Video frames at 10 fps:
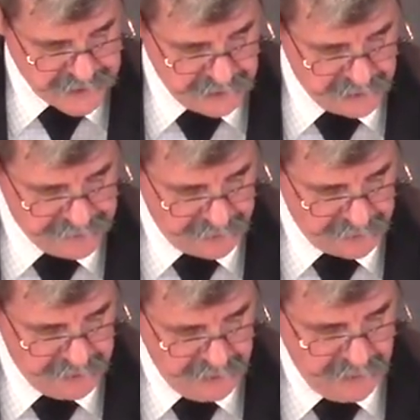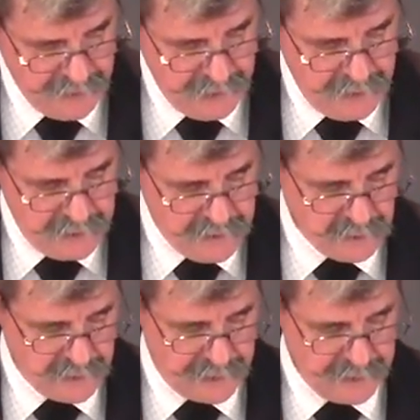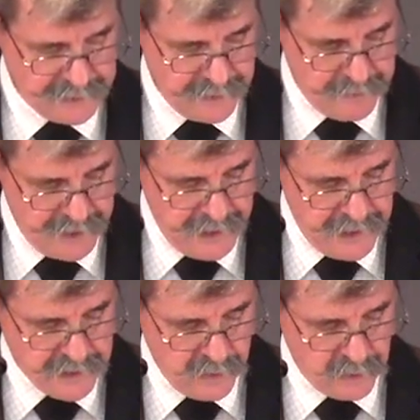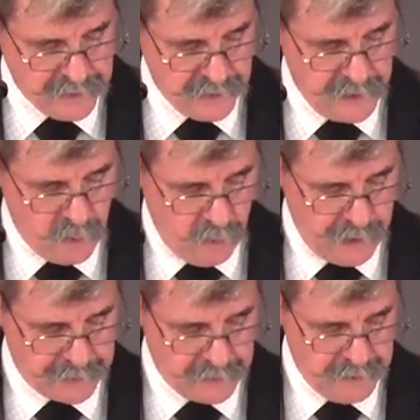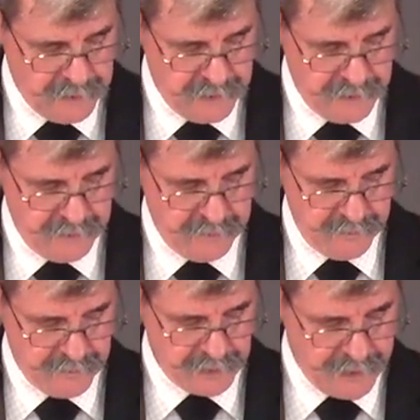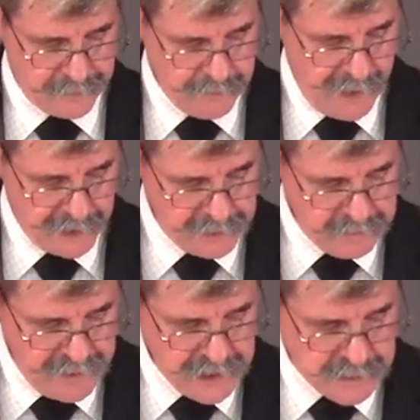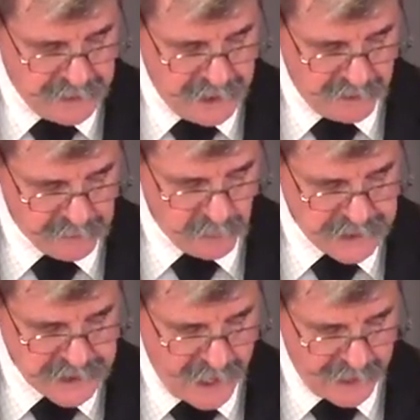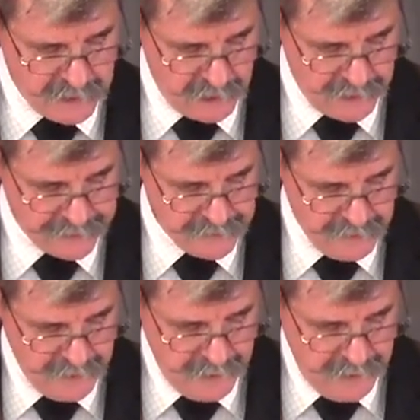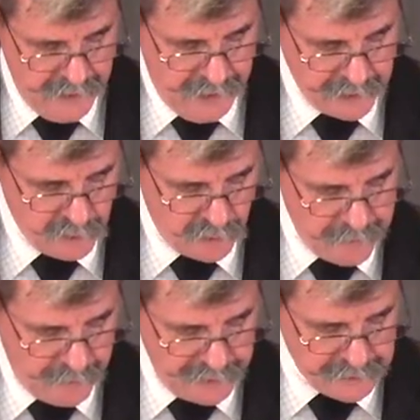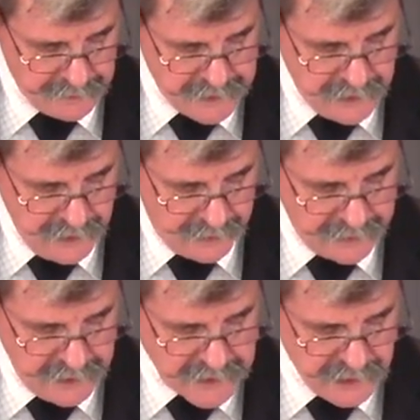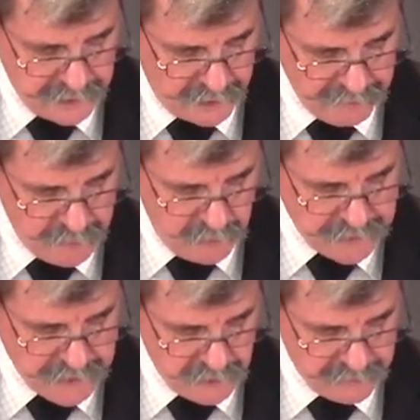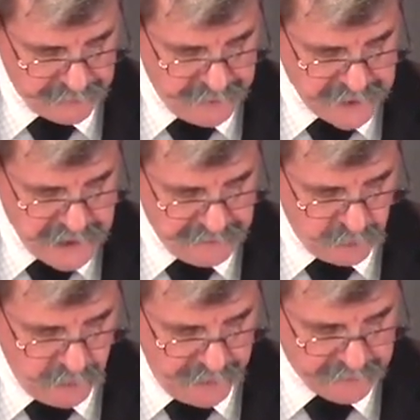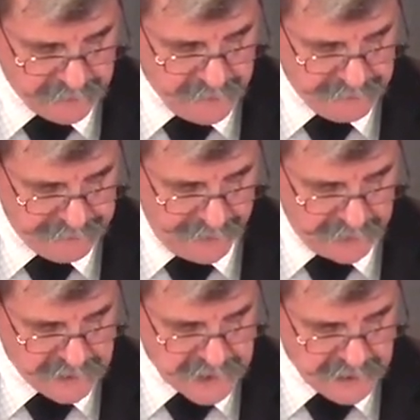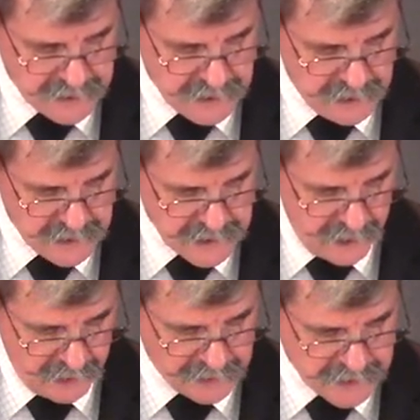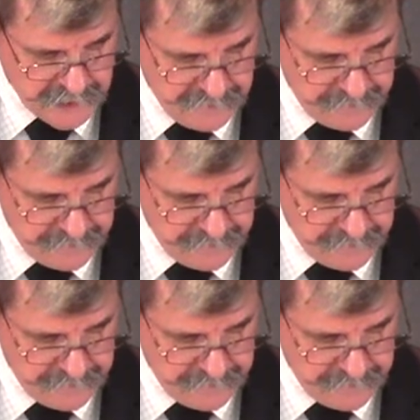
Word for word: anything. Do not let them eat or drink water, but let man and beast be covered with sackcloth and cry mightily to God. Yes, let everyone turn from his evil way and from the violence that is in his hands.